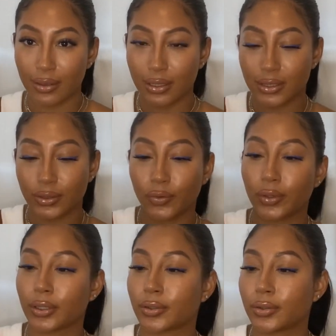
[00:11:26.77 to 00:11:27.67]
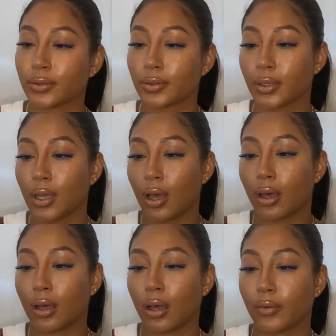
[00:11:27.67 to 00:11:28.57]
this oil,
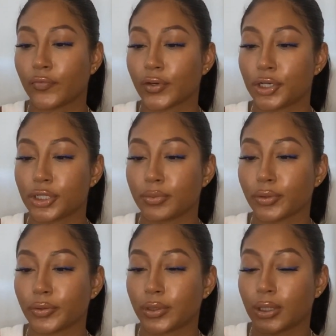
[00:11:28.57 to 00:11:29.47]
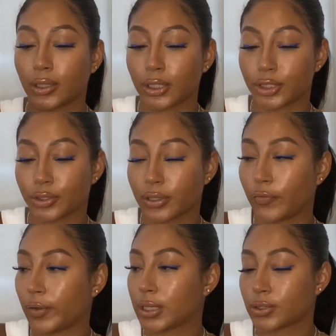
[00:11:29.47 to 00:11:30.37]
Virgin Marula Luxury
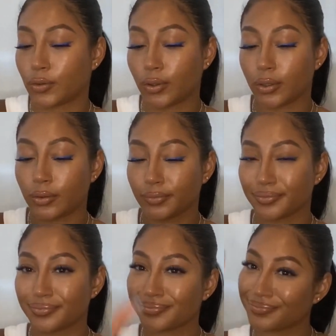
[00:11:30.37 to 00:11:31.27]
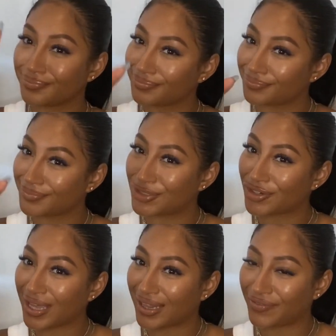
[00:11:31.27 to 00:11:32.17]
Face Oil,
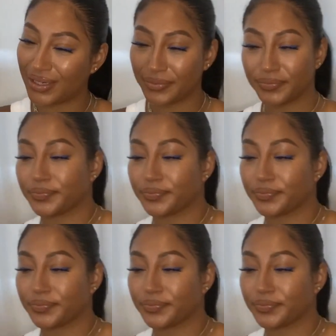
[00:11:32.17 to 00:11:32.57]
Drunk Elephant.